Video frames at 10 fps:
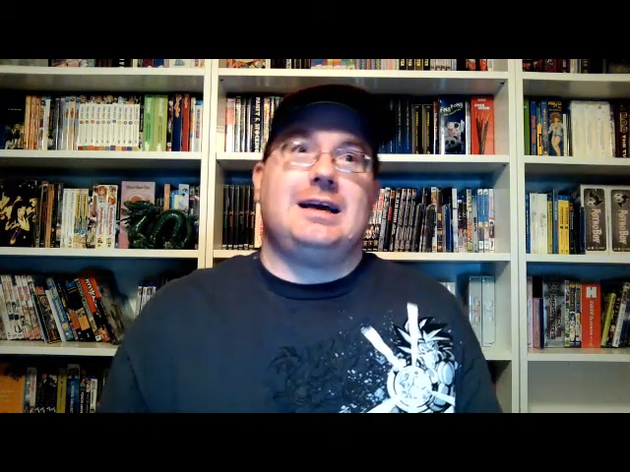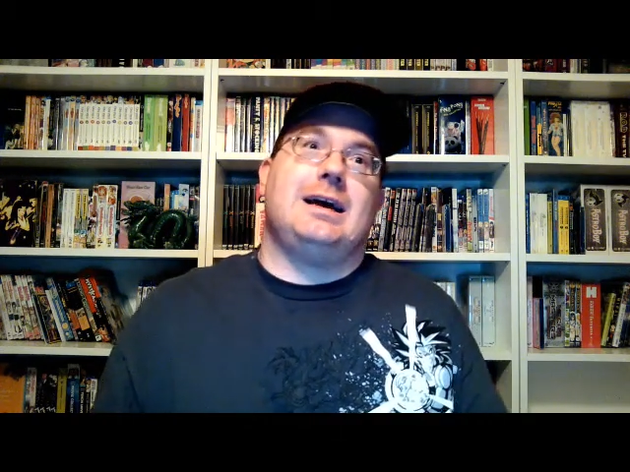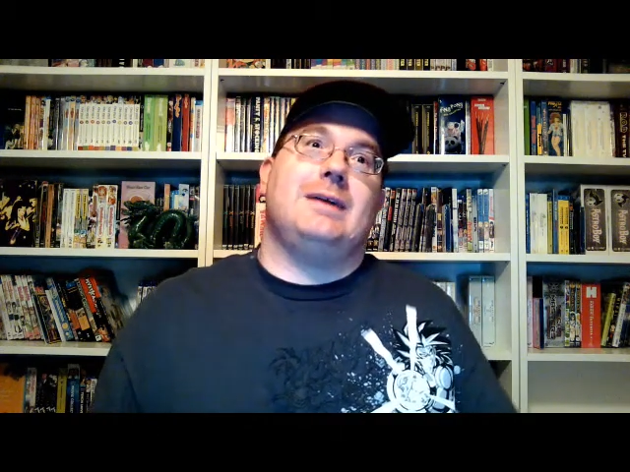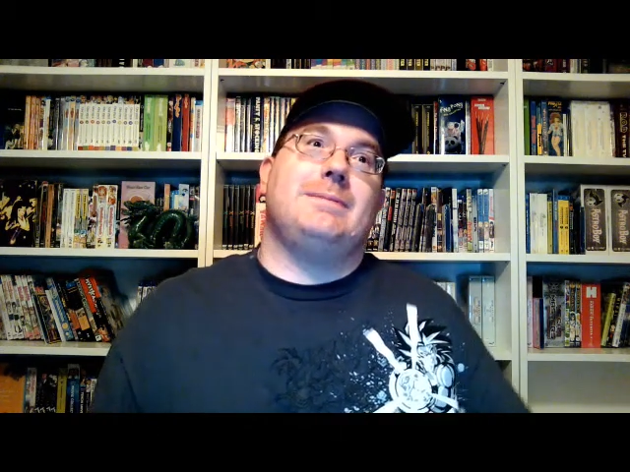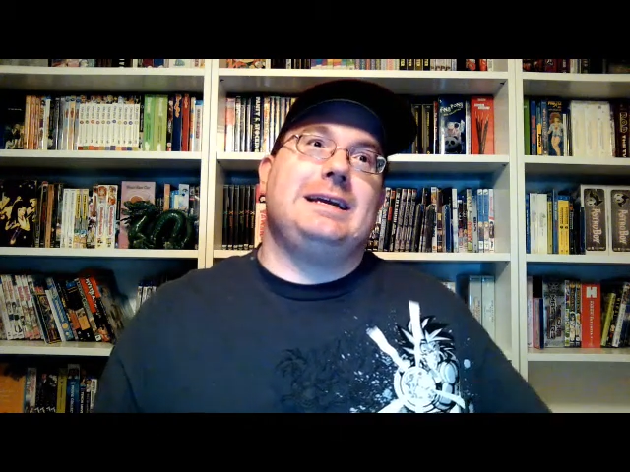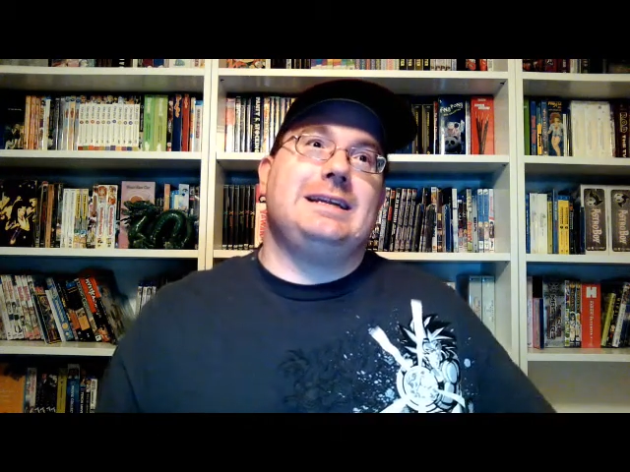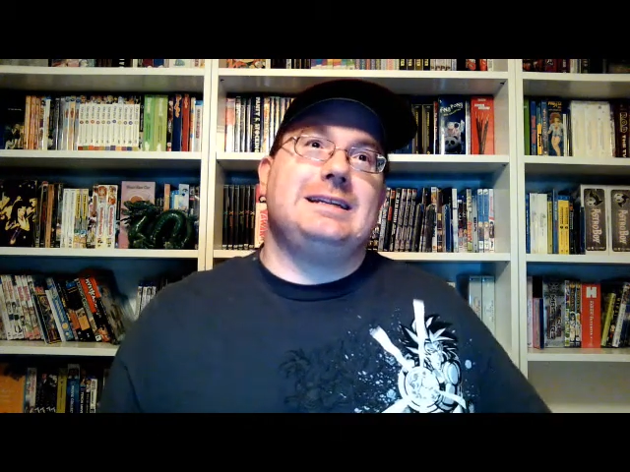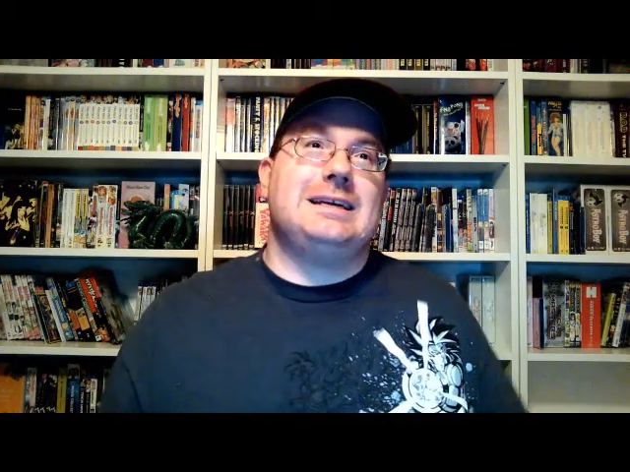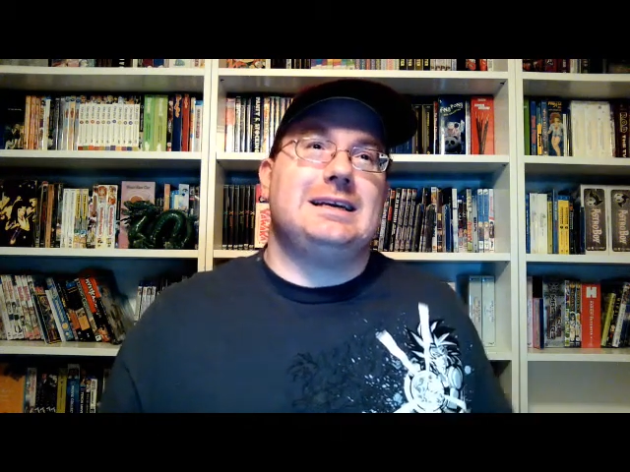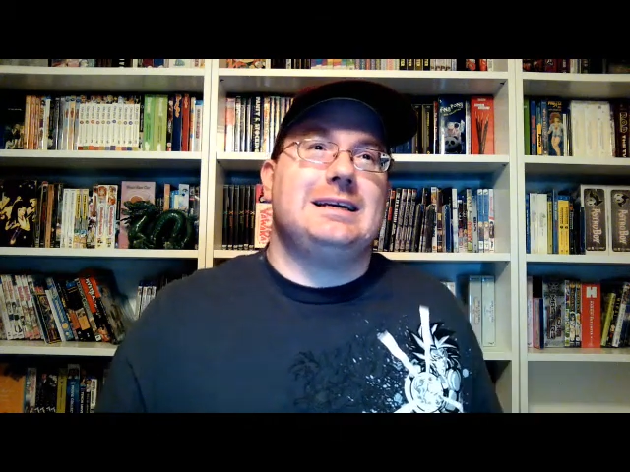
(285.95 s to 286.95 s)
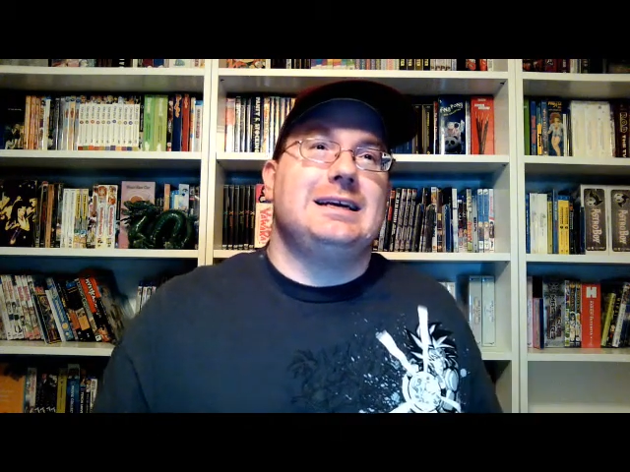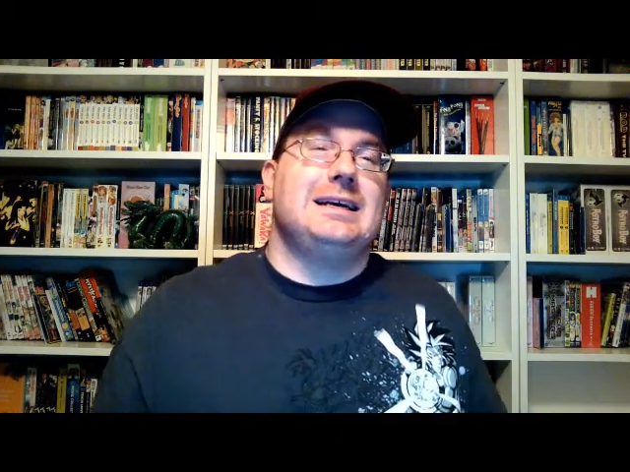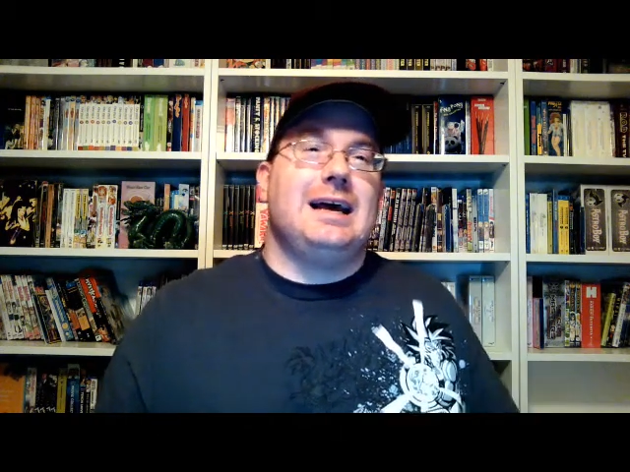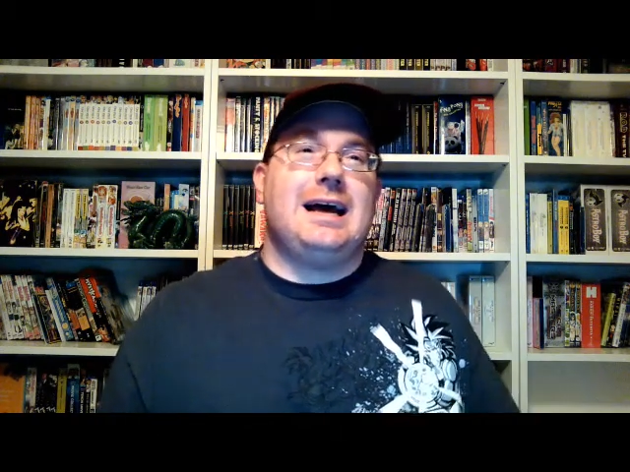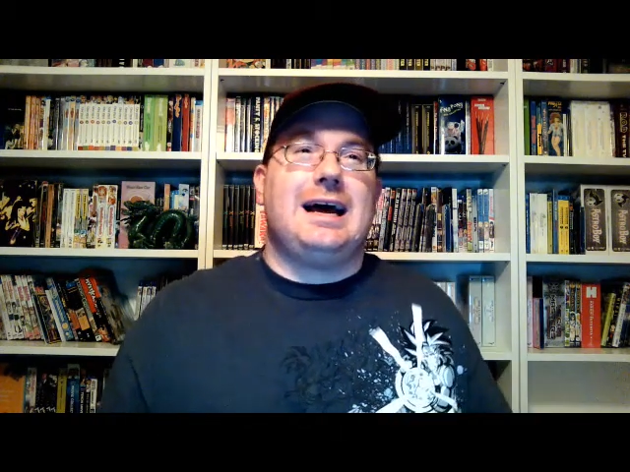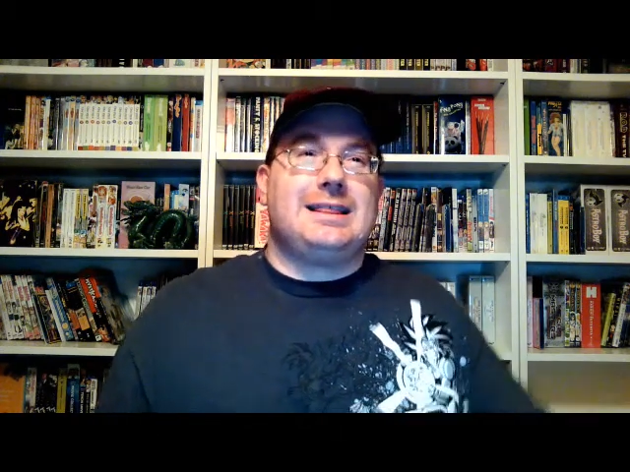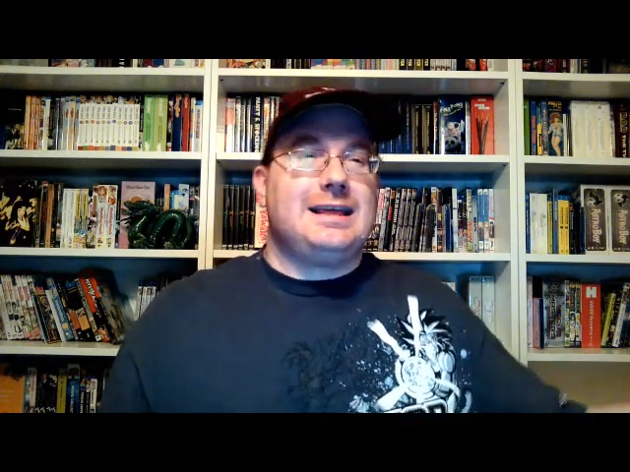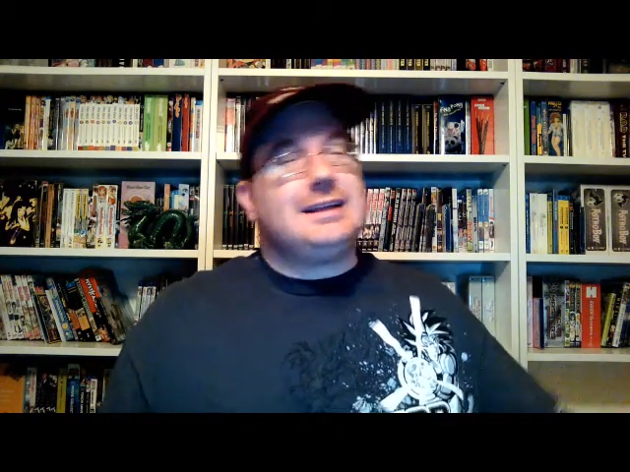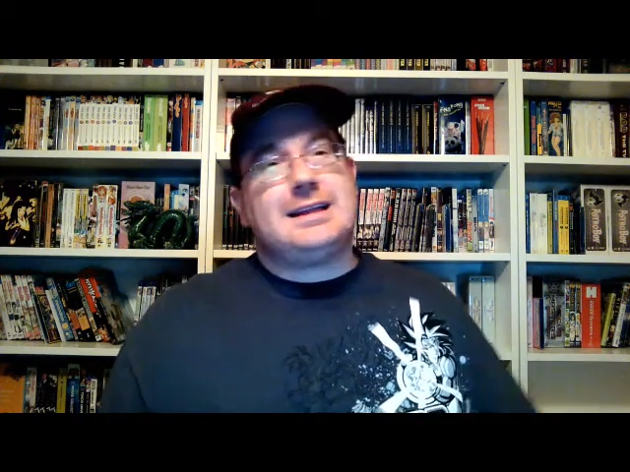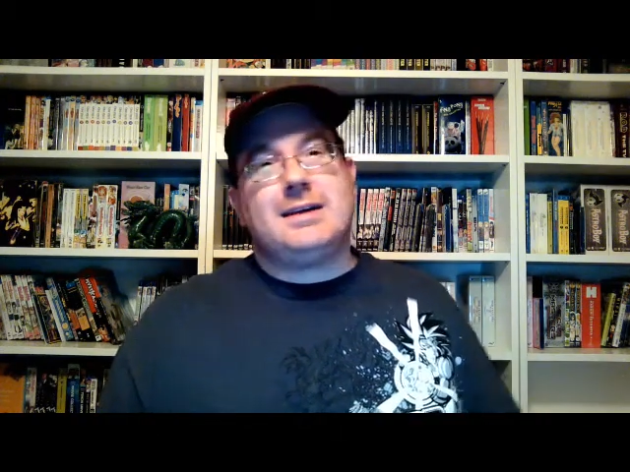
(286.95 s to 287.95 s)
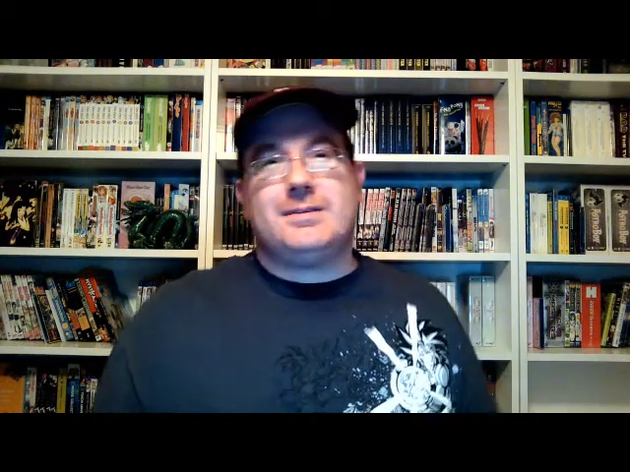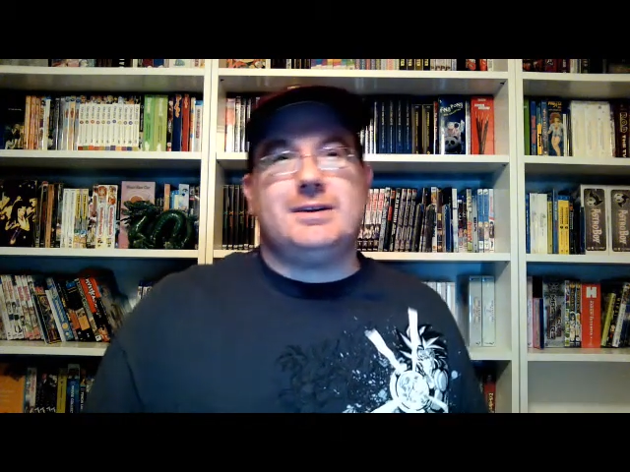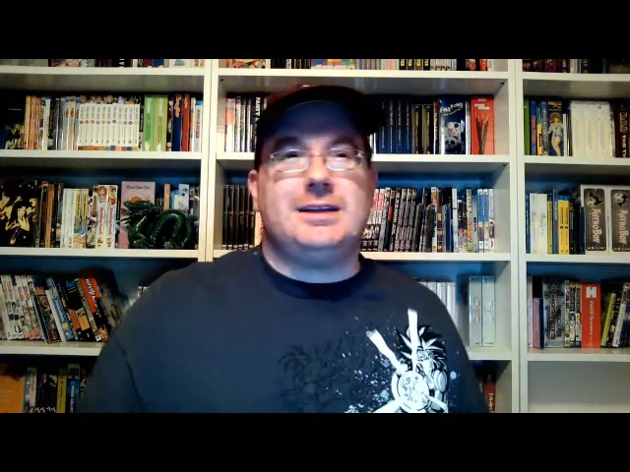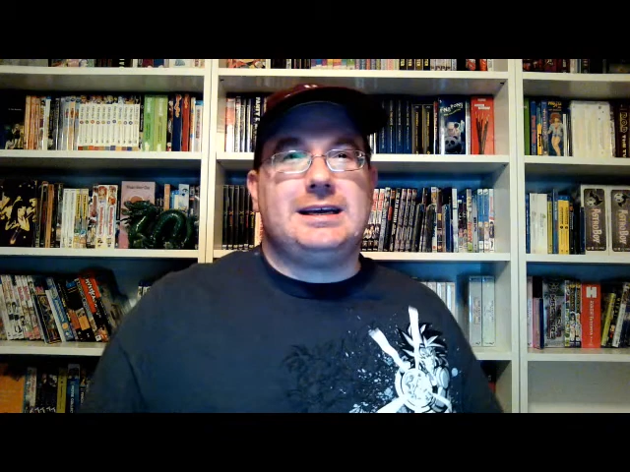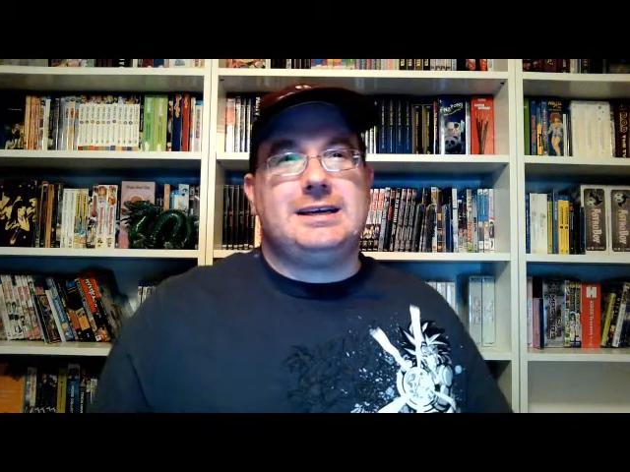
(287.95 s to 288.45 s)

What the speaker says: I mean, I think that really